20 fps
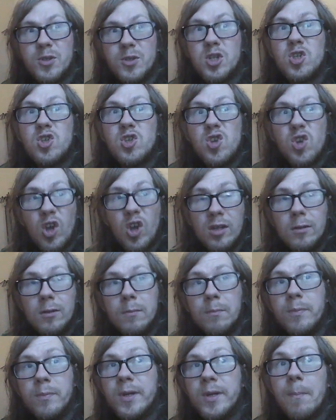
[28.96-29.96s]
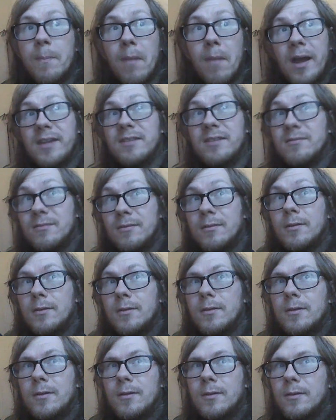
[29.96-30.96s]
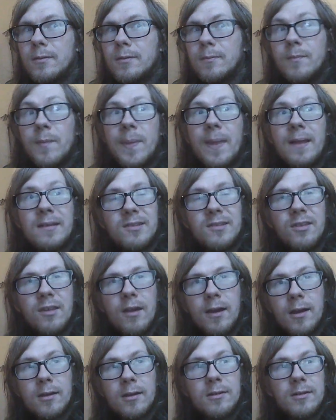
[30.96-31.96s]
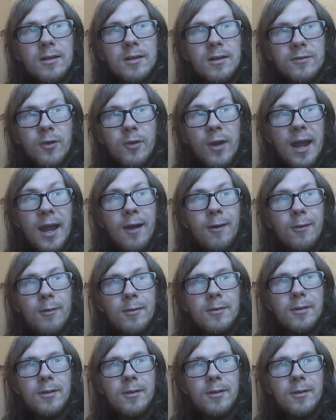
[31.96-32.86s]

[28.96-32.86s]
which it shouldn't, but it might. That's there for now.